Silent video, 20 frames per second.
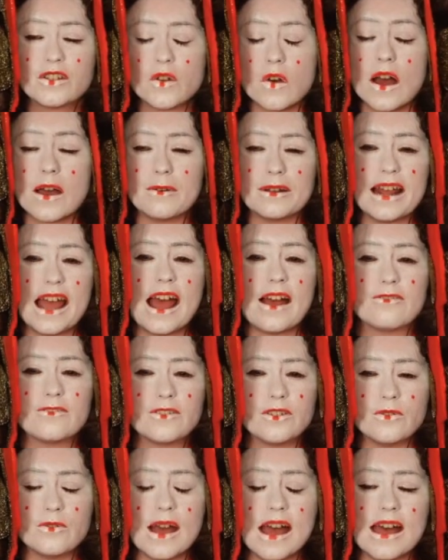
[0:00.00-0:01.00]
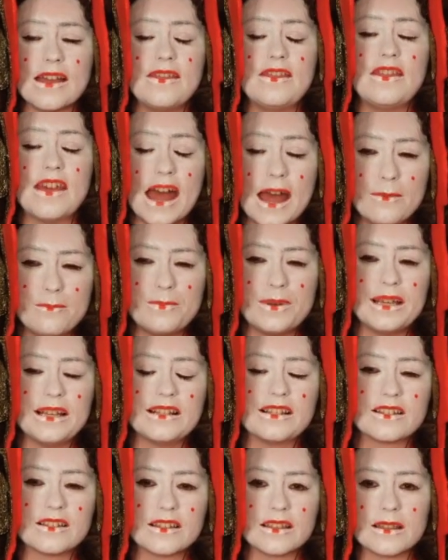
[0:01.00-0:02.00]
So I would have to add that
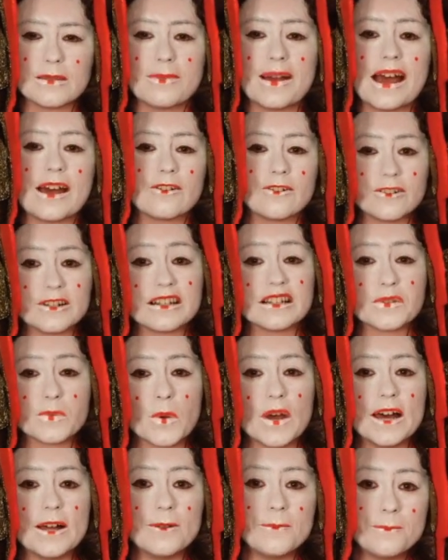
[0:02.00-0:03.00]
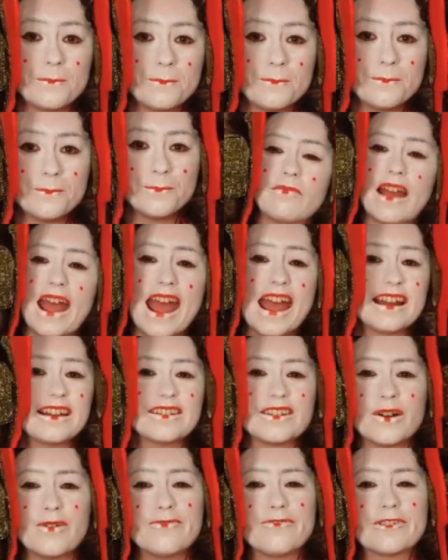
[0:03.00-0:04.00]
piece to the pattern as well.
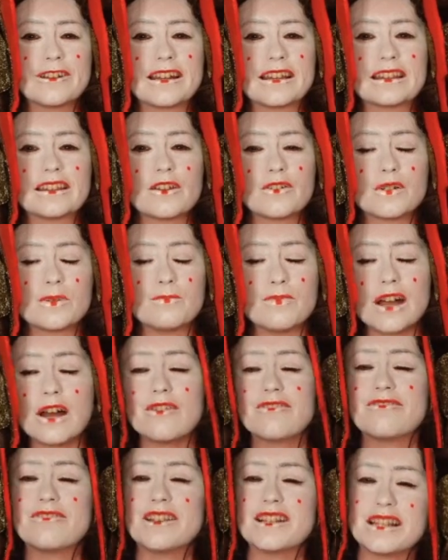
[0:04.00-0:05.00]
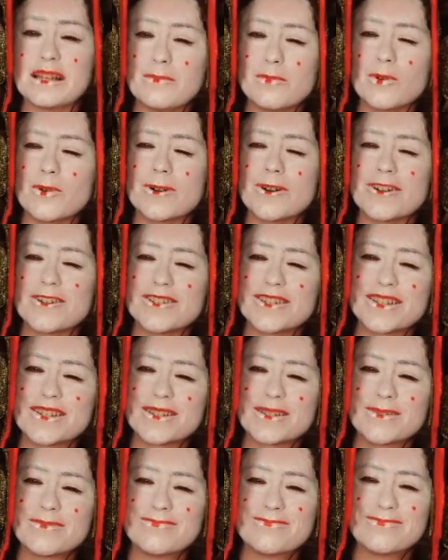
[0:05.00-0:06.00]
And don't forget those brown fuzzy
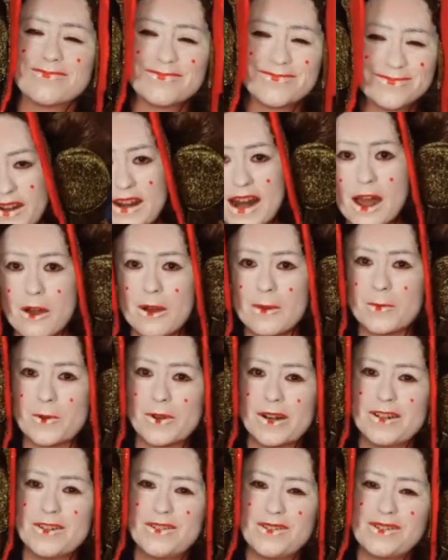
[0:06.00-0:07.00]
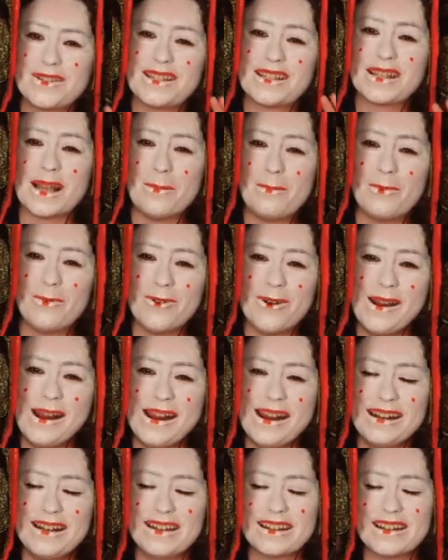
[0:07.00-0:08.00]
borders. Now I'm going to
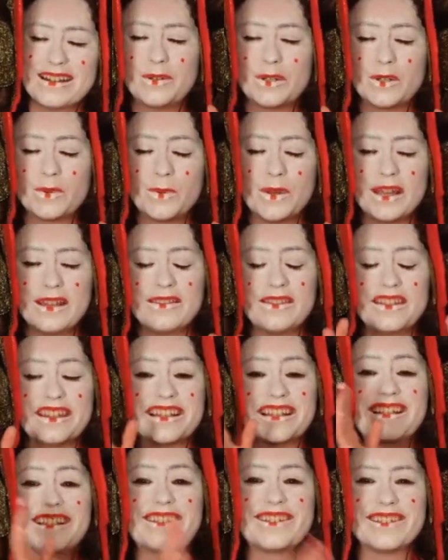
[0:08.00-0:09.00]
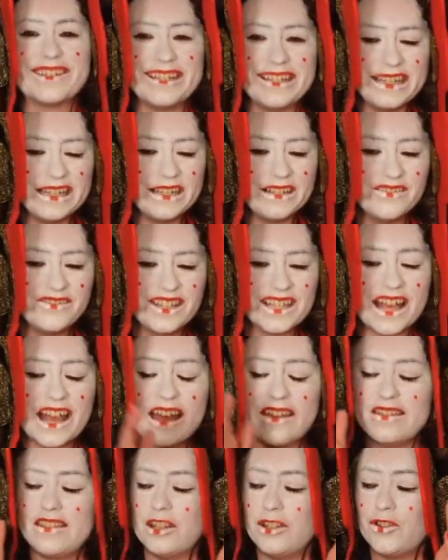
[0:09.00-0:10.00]
separate between the sleeves
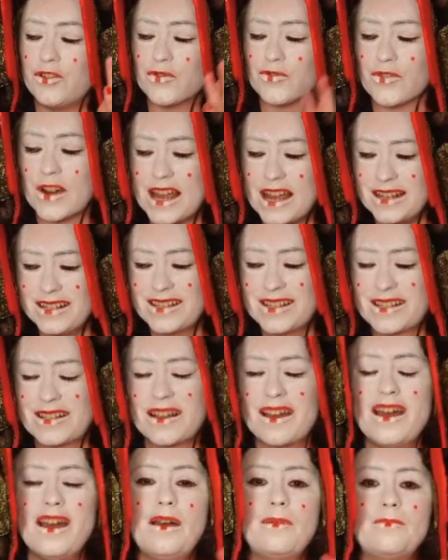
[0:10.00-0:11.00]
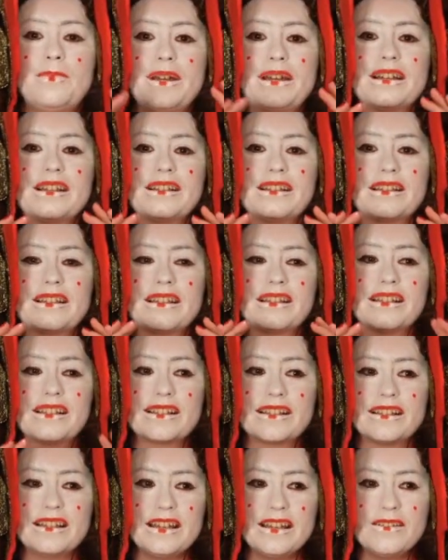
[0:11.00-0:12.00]
and the dress because the
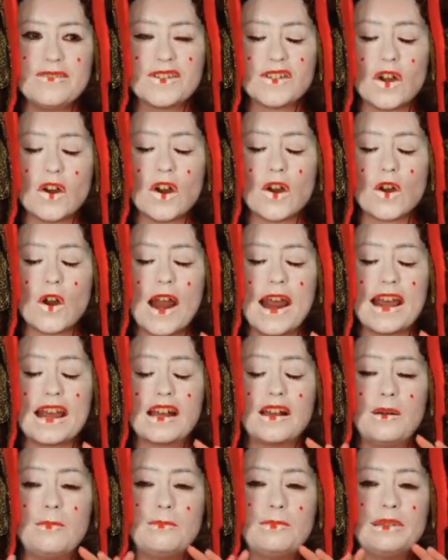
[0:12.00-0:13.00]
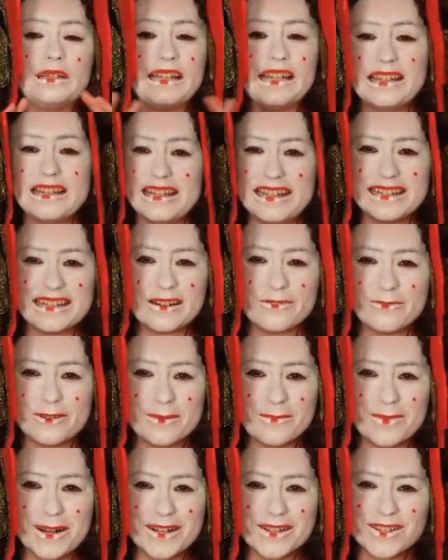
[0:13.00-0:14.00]
sleeves are a completely
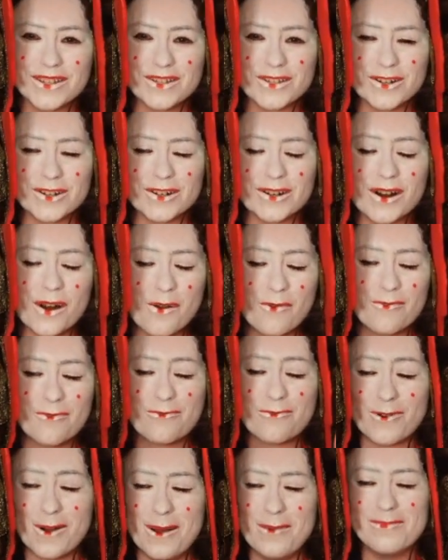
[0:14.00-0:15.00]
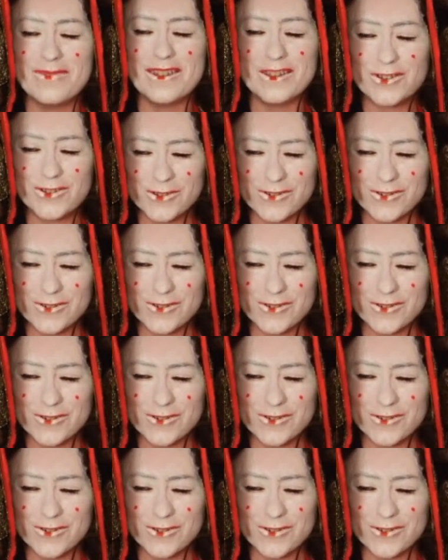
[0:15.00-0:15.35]
different monster from the